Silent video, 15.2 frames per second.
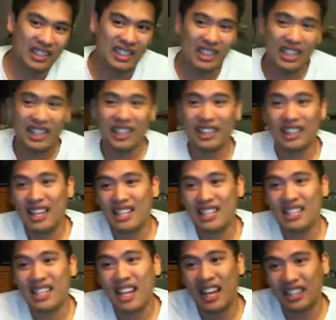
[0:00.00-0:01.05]
getting
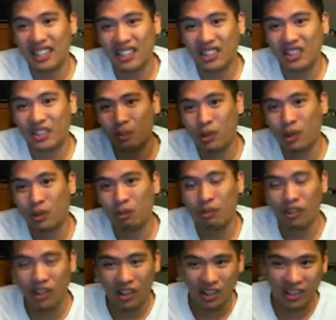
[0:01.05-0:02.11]
less technical and more
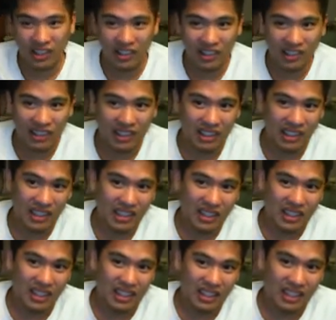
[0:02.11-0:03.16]
brawler.
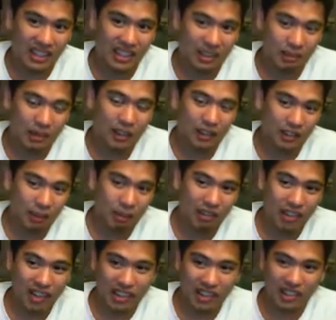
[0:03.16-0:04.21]
And more of a
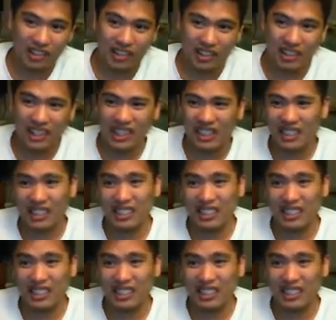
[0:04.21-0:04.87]
brawler. And